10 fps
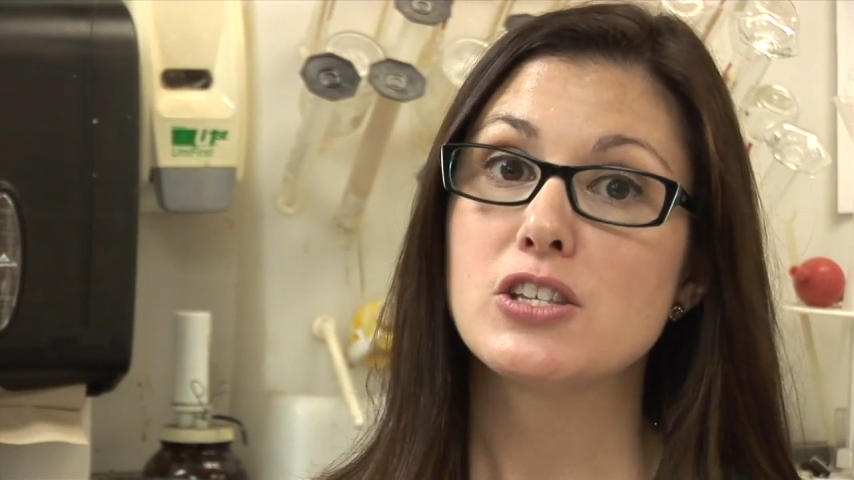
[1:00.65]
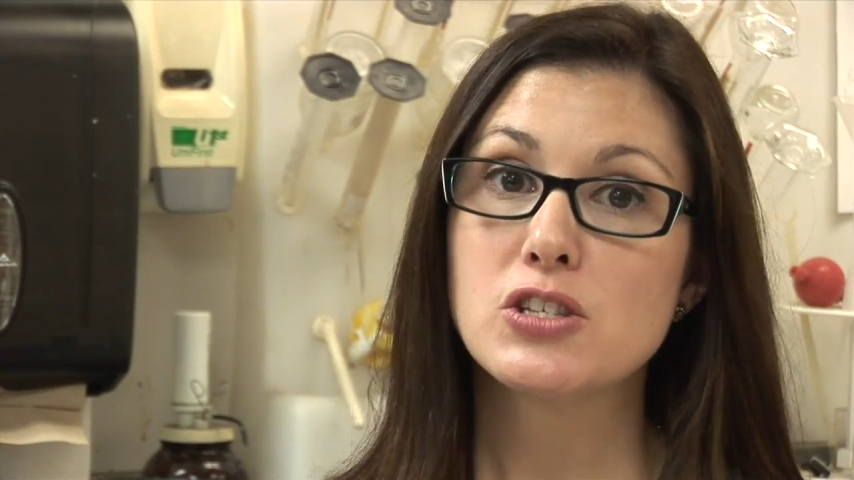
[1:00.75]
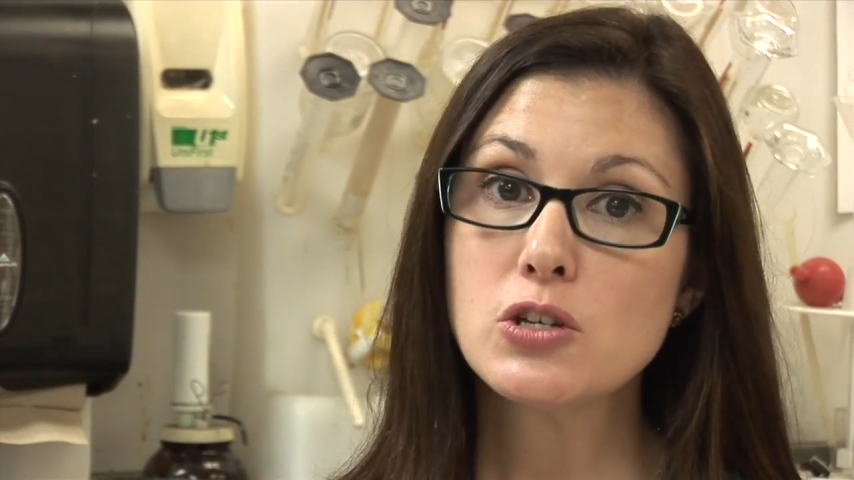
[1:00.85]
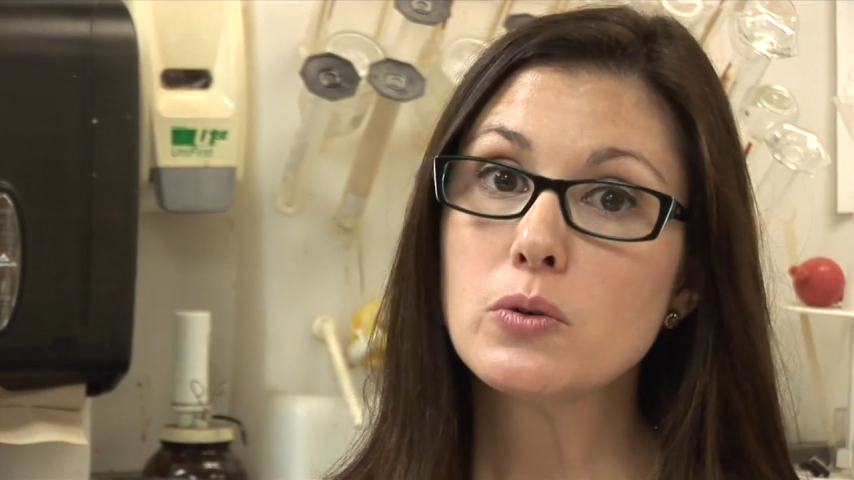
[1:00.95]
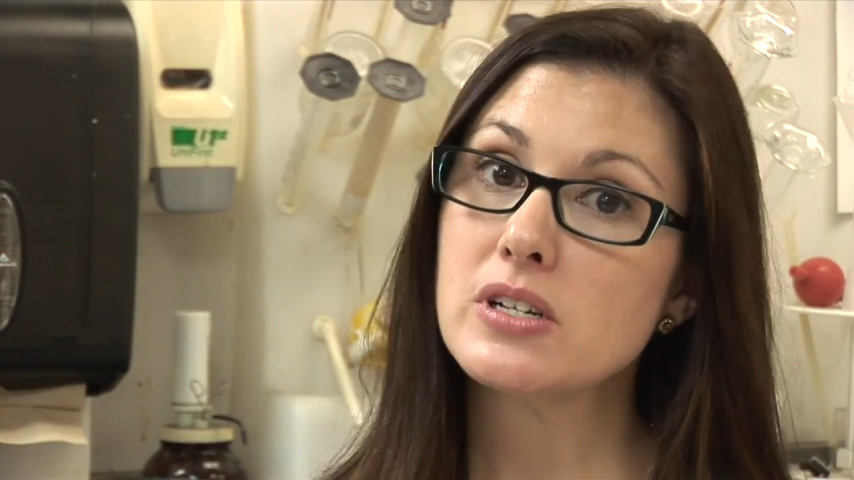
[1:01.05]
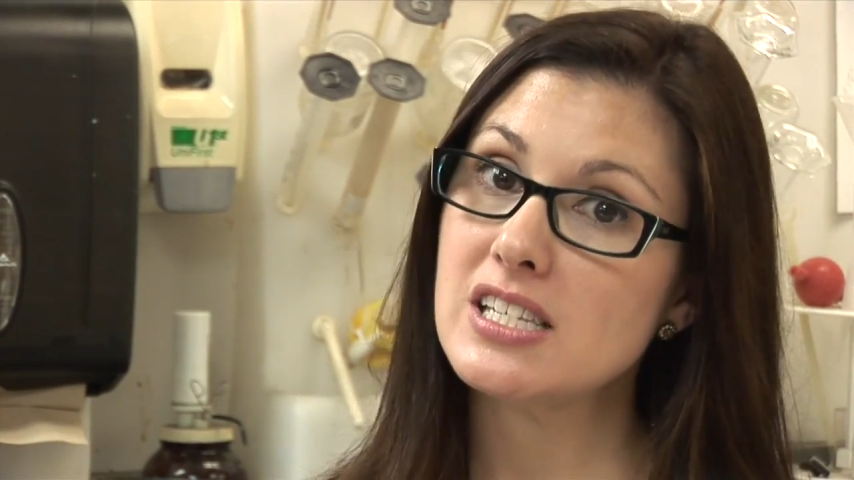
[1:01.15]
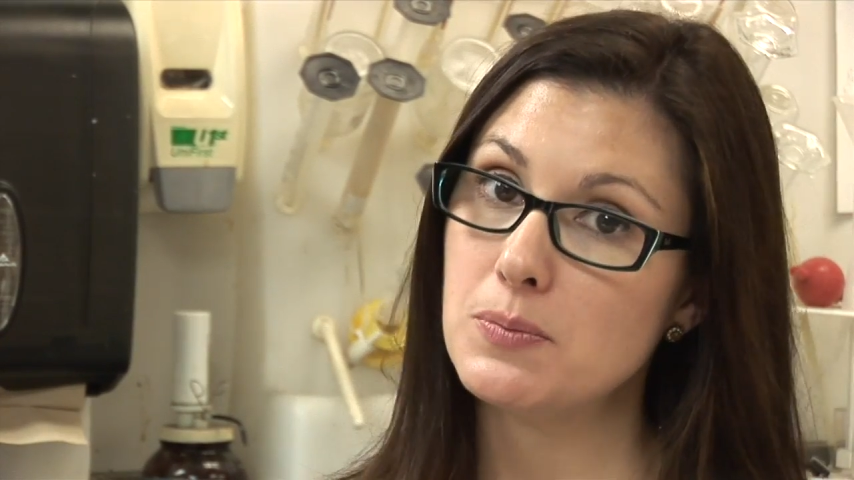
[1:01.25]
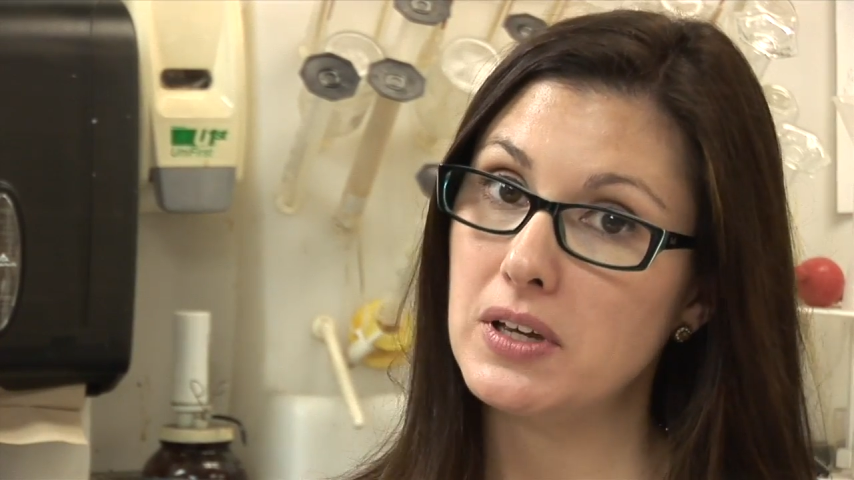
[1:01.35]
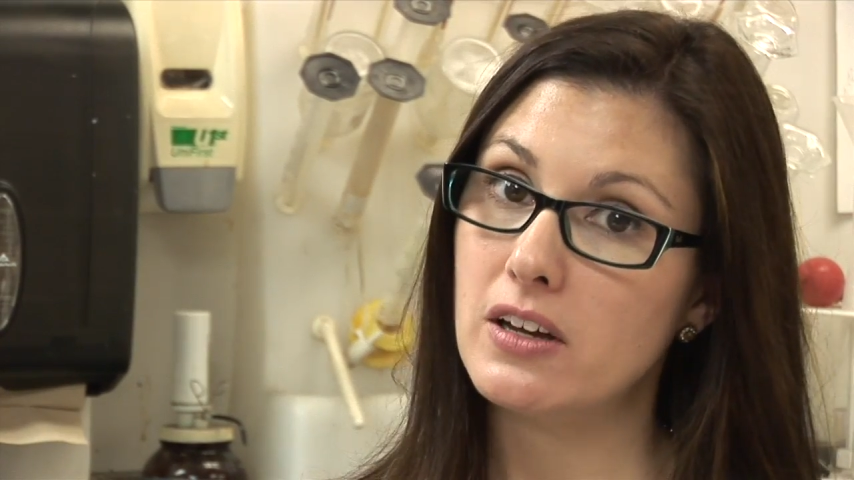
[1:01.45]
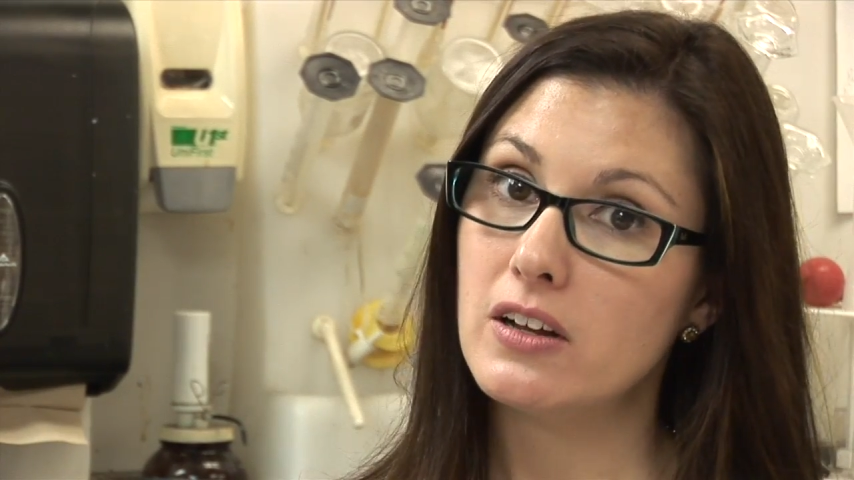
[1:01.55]
a sewer
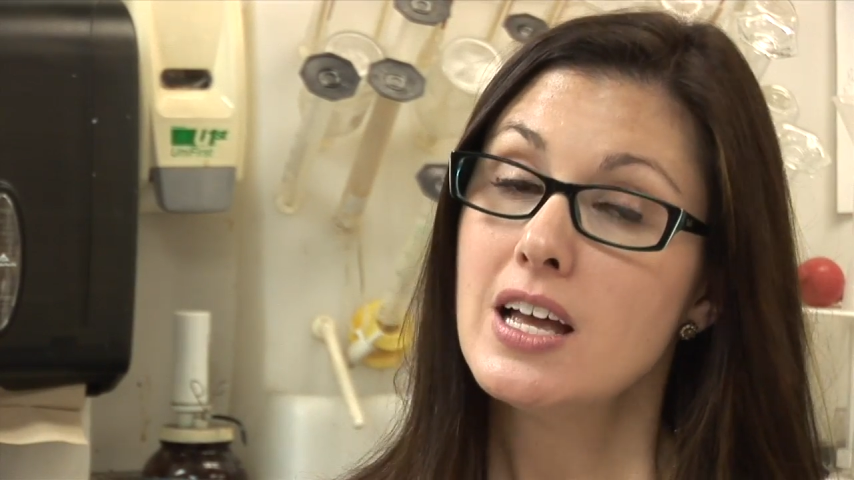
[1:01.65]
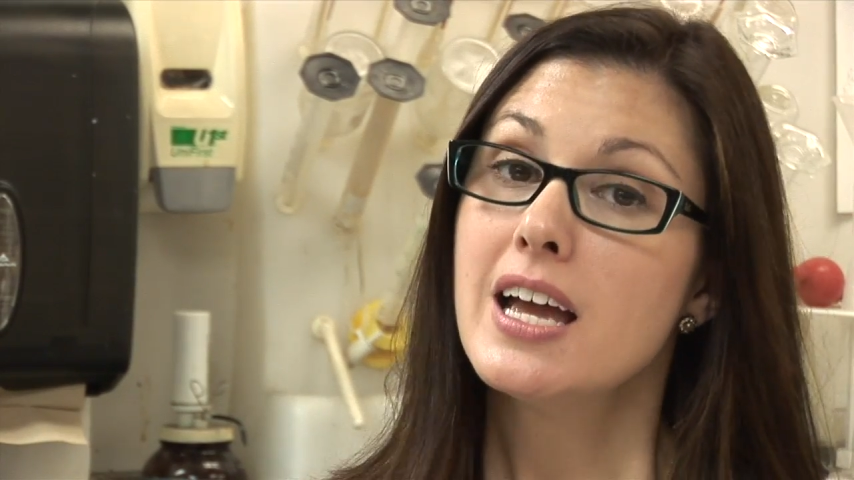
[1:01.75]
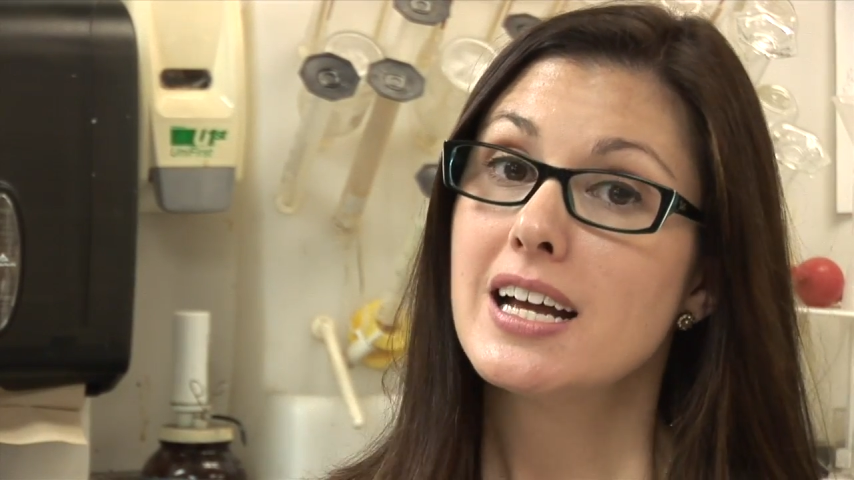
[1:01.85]
spill,